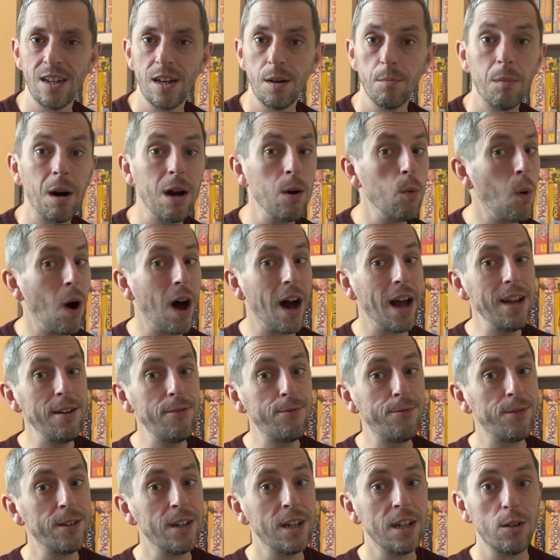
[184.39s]
My
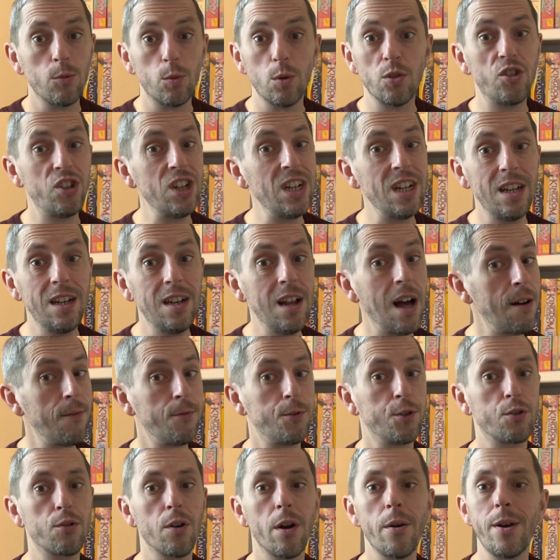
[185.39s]
wife, well, she
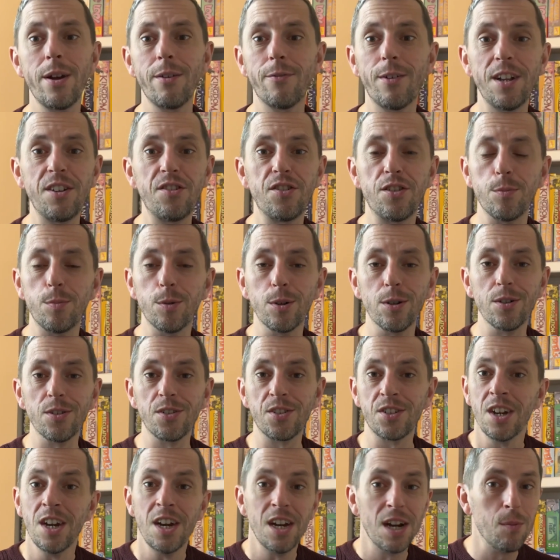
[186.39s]
loves growing
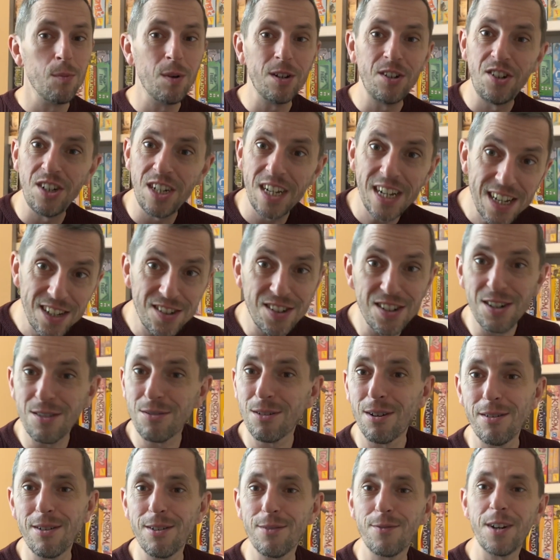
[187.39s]
vegetables, and when she isn't
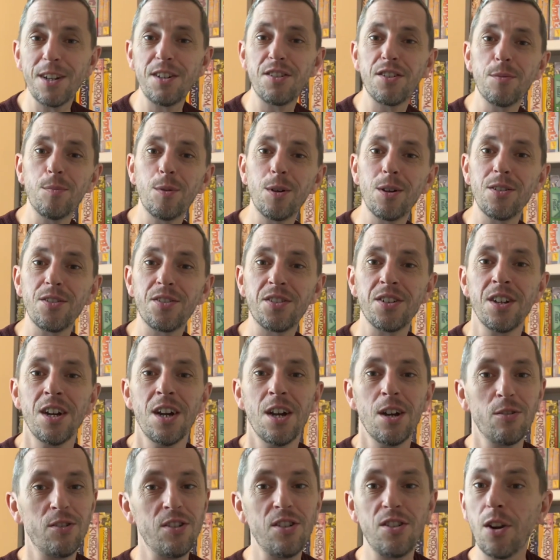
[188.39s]
growing vegetables,
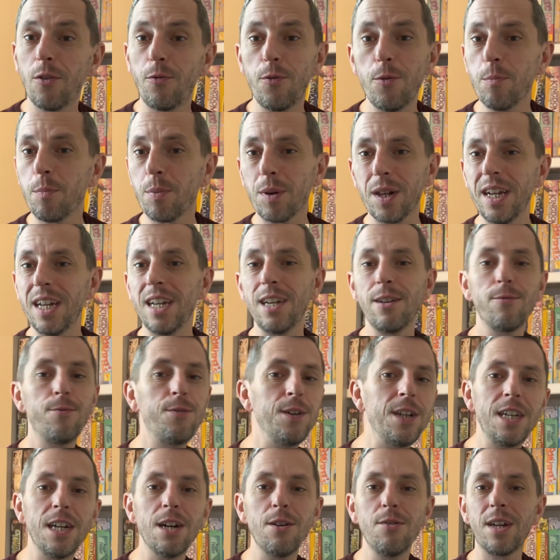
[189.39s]
she's often playing
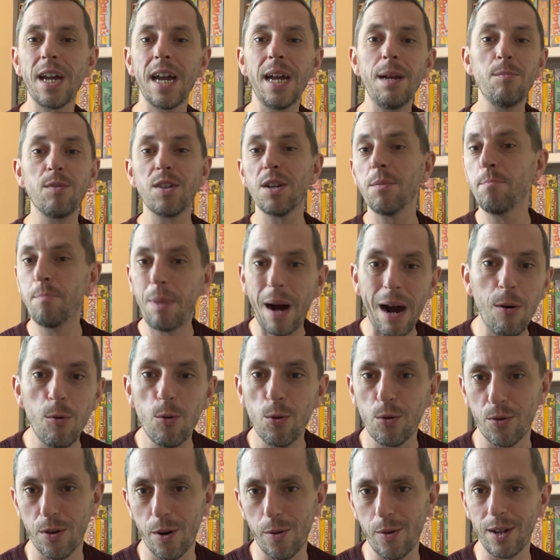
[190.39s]
video games about
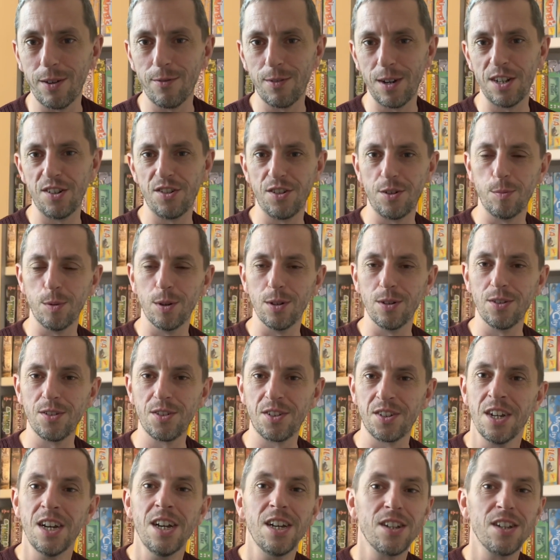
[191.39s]
growing vegetables.